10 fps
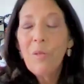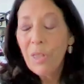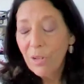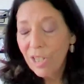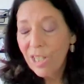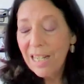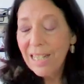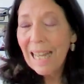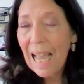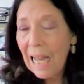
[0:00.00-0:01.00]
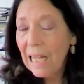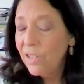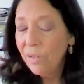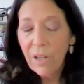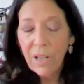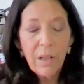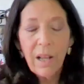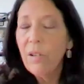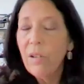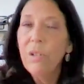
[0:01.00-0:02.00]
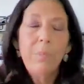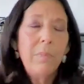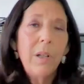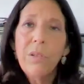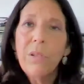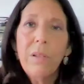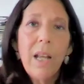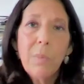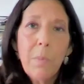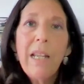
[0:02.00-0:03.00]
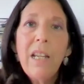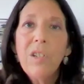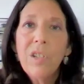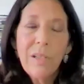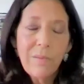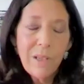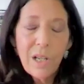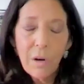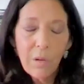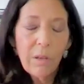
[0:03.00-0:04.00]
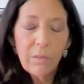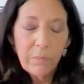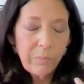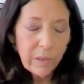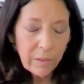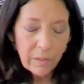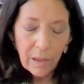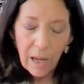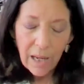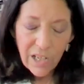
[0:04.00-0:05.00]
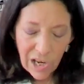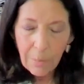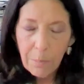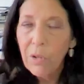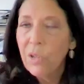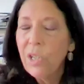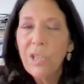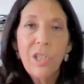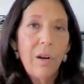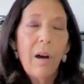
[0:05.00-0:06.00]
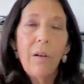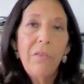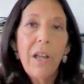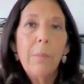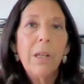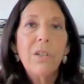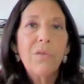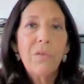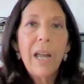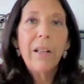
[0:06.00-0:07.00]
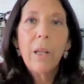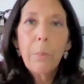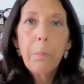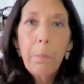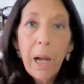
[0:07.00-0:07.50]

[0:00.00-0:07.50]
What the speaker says: So there's these kinds of, and there's as many as, examples as there are families, frankly.